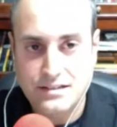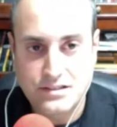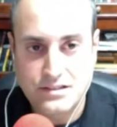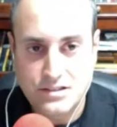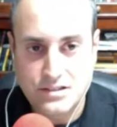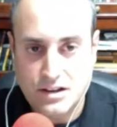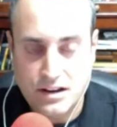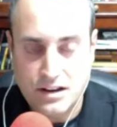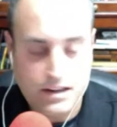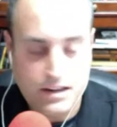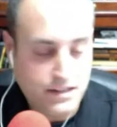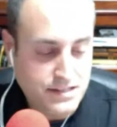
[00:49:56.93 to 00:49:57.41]

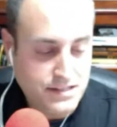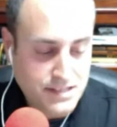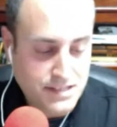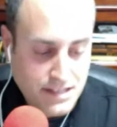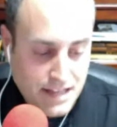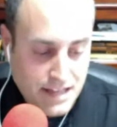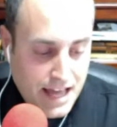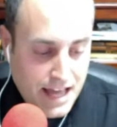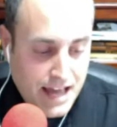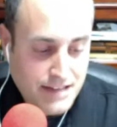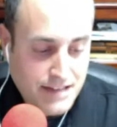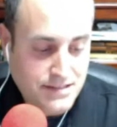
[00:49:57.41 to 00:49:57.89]
dogs,
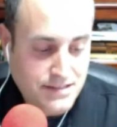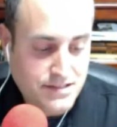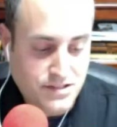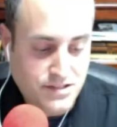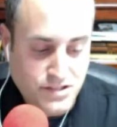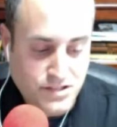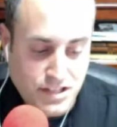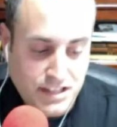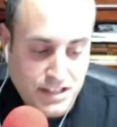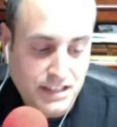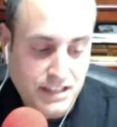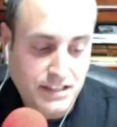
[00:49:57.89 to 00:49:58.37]
cats,
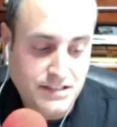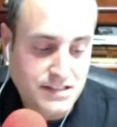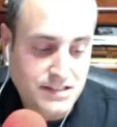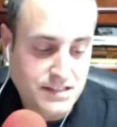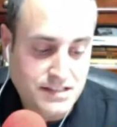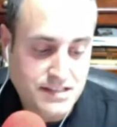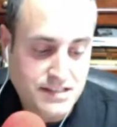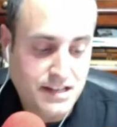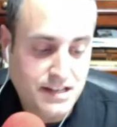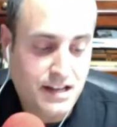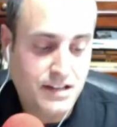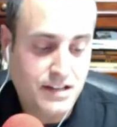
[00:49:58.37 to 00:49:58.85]
chickens,
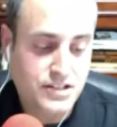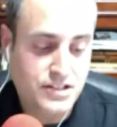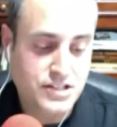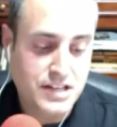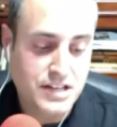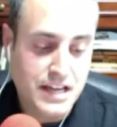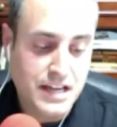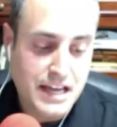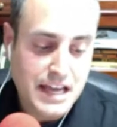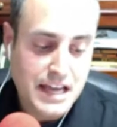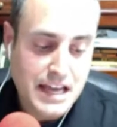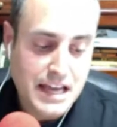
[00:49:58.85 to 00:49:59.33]
and such.